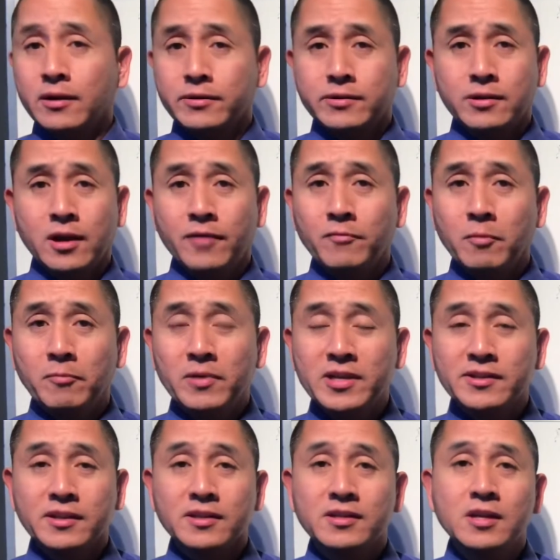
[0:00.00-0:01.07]
type of
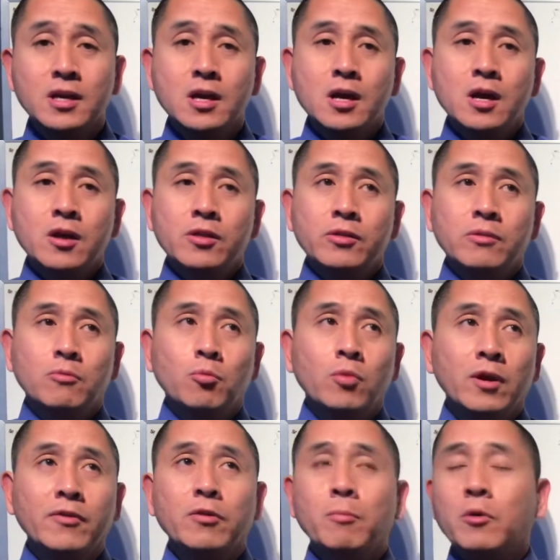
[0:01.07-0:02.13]
business,
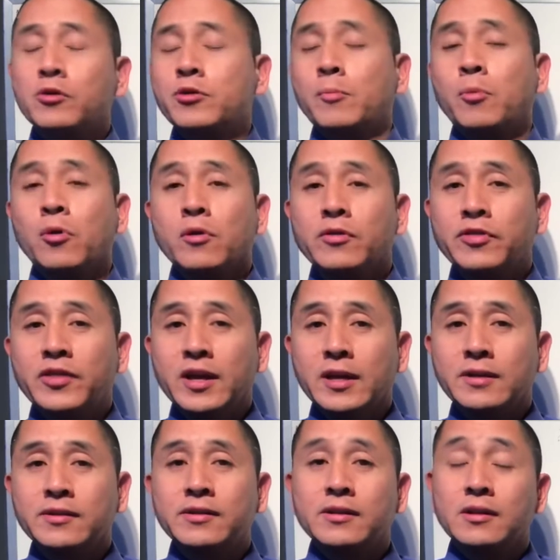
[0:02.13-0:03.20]
one of the most important
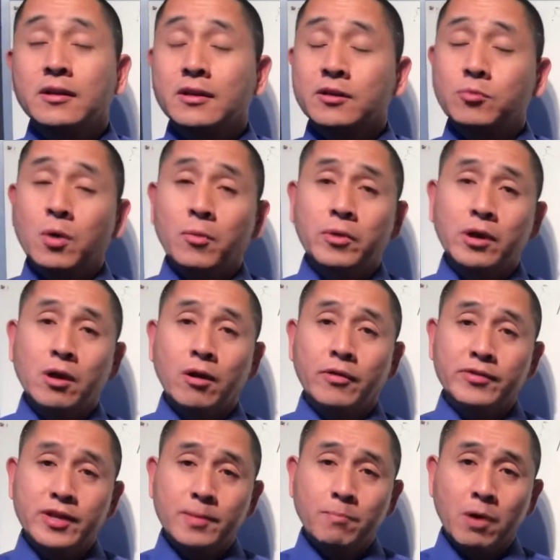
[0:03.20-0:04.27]
things is what we
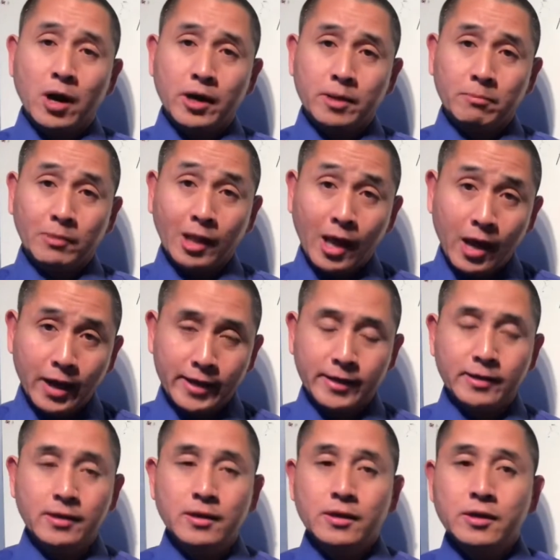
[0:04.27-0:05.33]
call the bottom
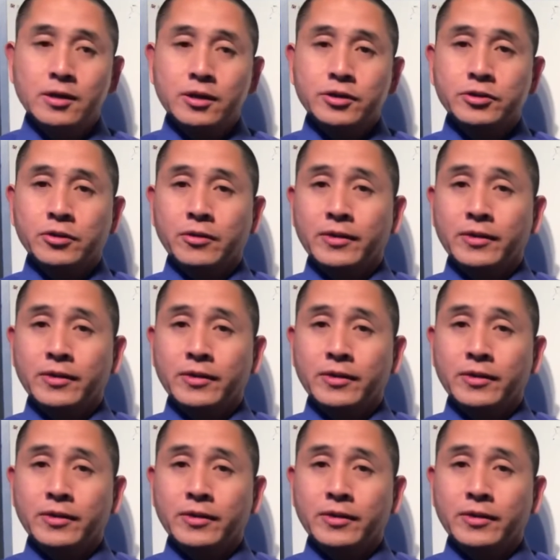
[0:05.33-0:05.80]
line. So